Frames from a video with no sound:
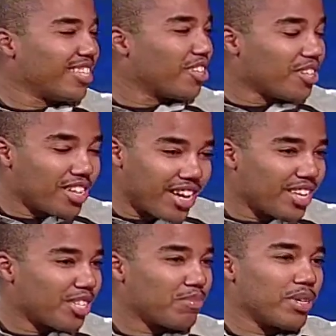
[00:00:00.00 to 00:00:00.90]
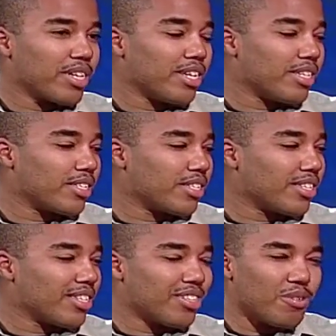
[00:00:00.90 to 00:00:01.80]
You're going to hate us because
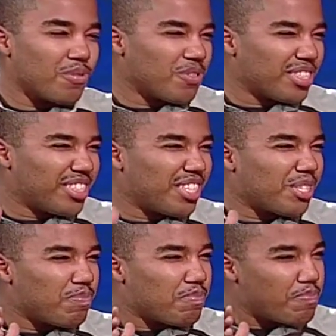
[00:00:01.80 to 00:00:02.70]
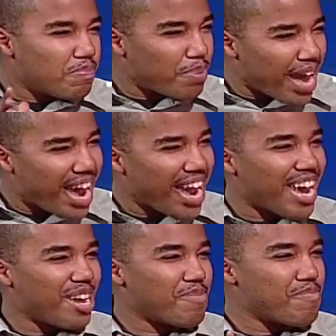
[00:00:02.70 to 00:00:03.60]
it's just
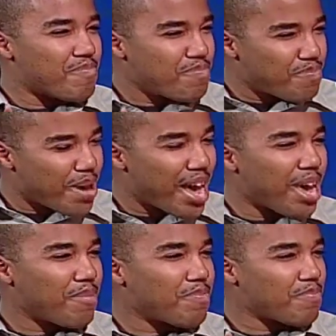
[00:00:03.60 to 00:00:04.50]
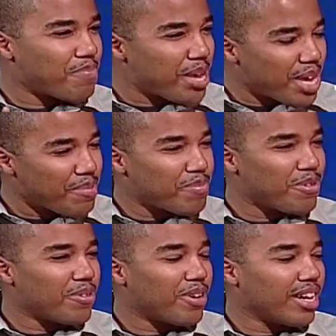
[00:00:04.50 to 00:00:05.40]
bad, bad
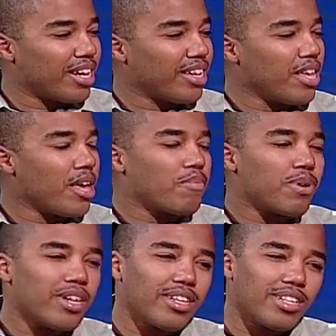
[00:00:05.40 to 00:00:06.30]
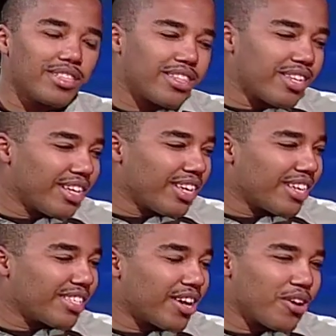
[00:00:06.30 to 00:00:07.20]
people. But the thing
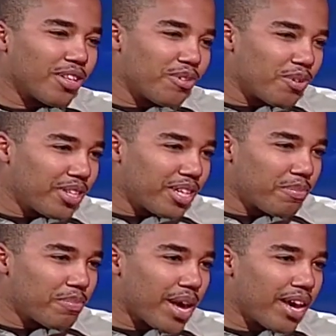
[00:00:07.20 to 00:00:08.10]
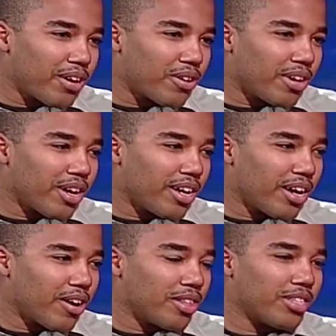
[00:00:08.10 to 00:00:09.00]
is, are they really bad, or
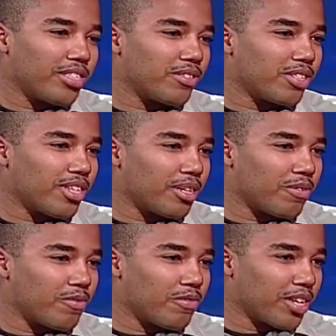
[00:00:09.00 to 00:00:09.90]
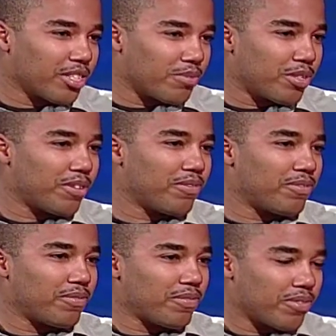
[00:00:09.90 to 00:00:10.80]
are they just victims
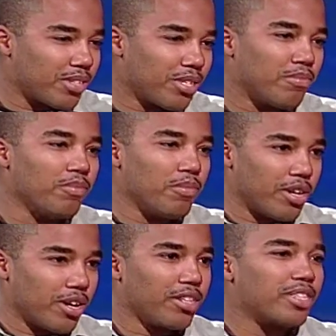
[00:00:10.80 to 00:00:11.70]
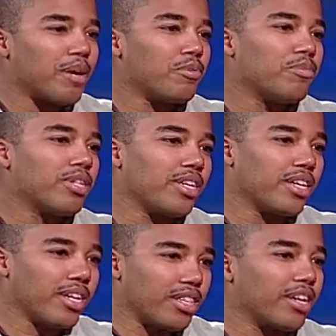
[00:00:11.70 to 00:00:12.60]
of some other type of
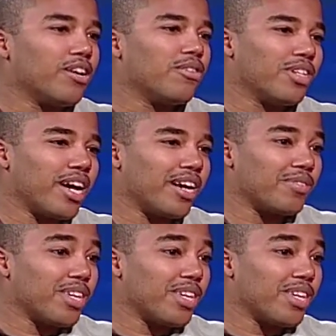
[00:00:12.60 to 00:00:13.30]
bullying in their own lives?